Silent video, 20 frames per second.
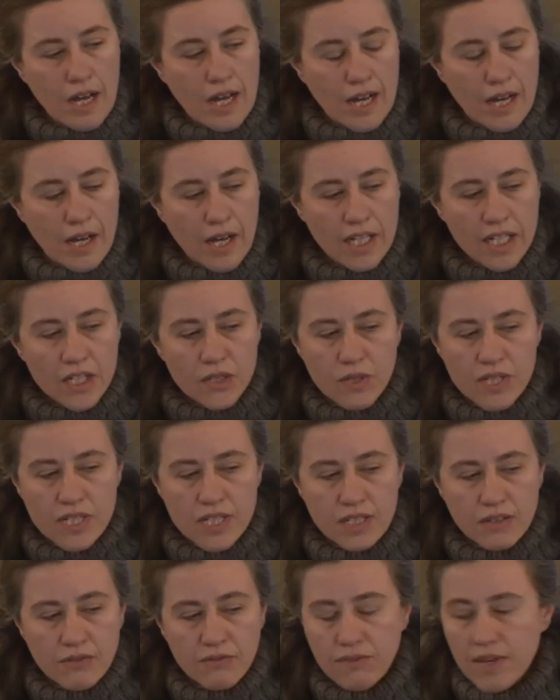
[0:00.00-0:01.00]
an
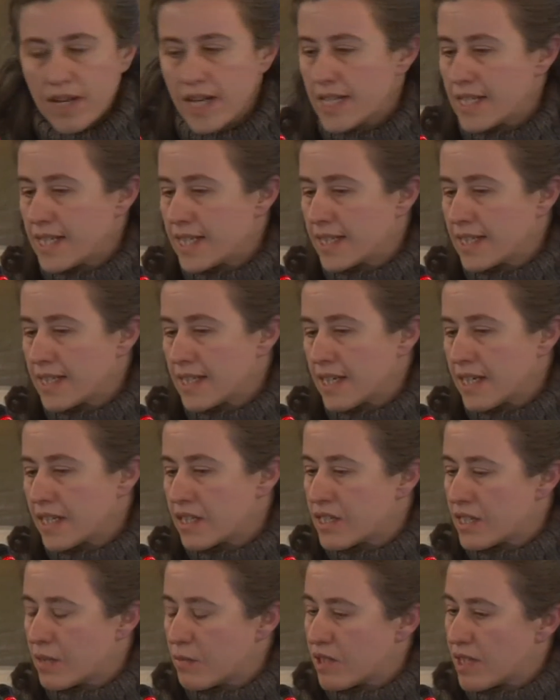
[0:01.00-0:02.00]
interesting finding is that
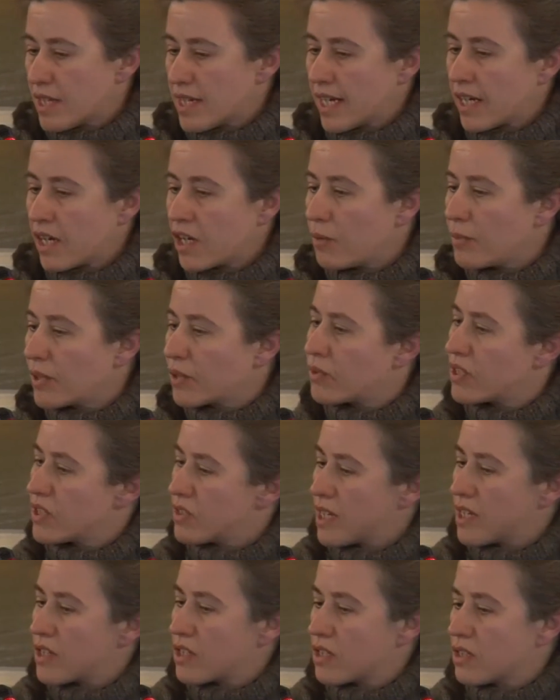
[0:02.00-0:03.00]
it seems that economic
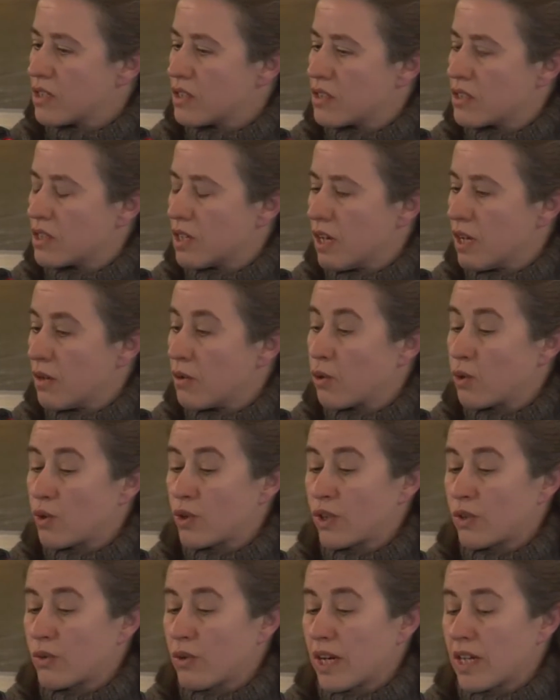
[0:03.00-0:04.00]
recessions
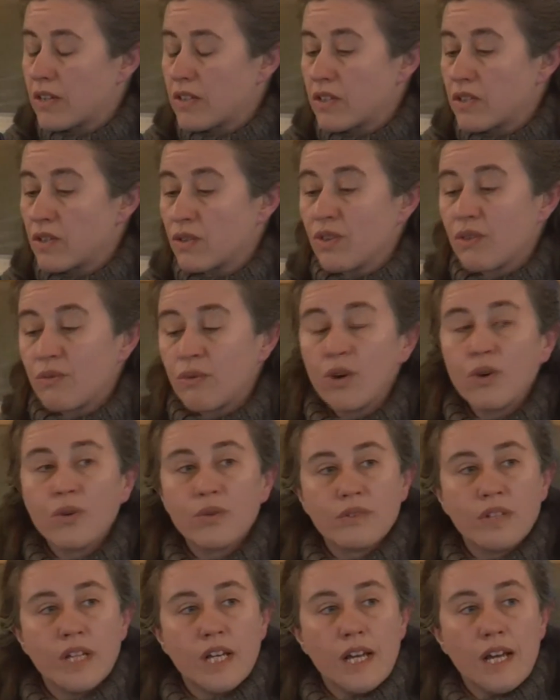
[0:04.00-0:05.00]
or crisis on their
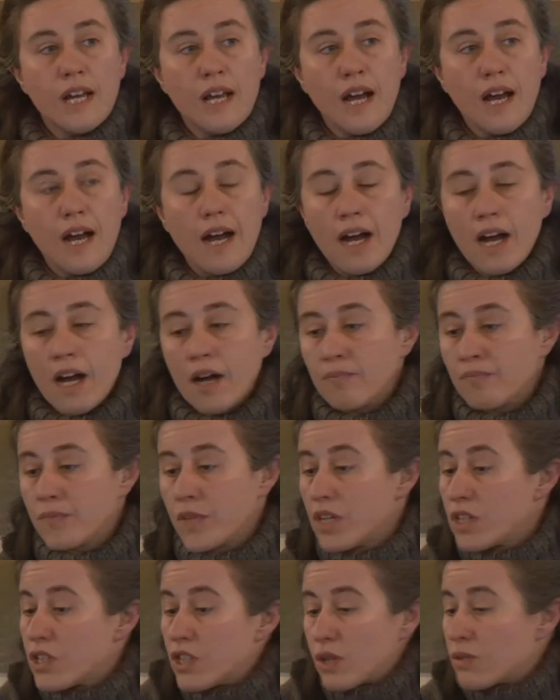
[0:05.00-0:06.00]
own
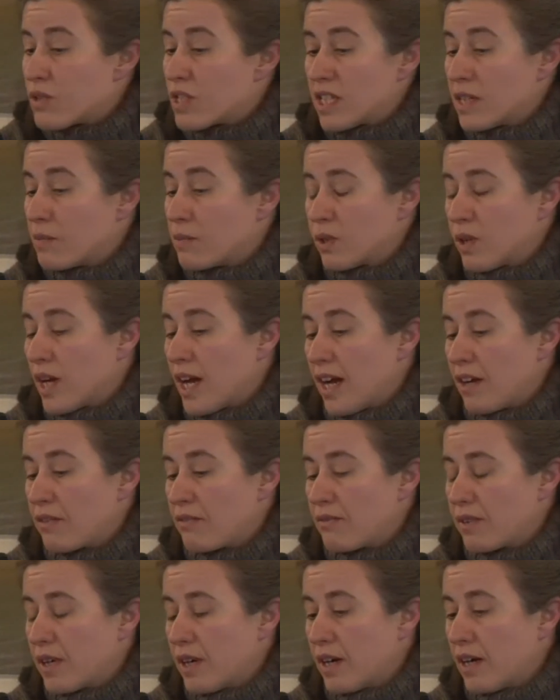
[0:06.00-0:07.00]
don't seem to
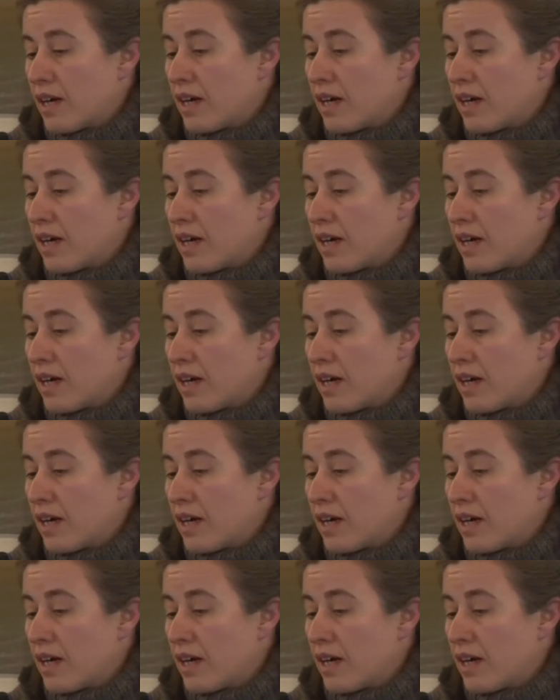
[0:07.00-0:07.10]
have